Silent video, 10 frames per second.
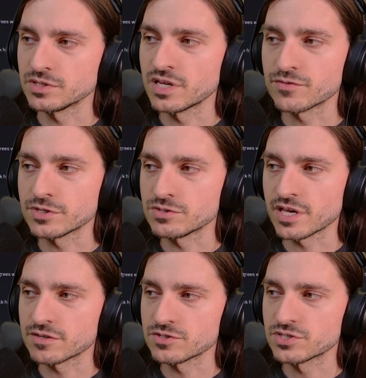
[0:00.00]
he'll never use
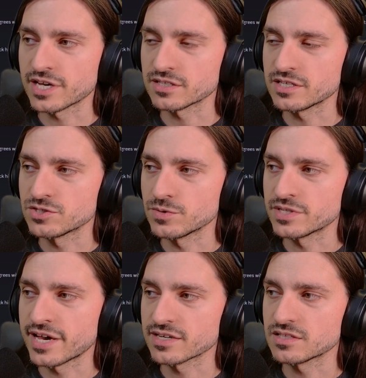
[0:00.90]
the other techniques to
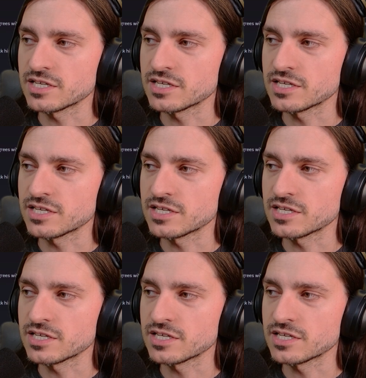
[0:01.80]
attack.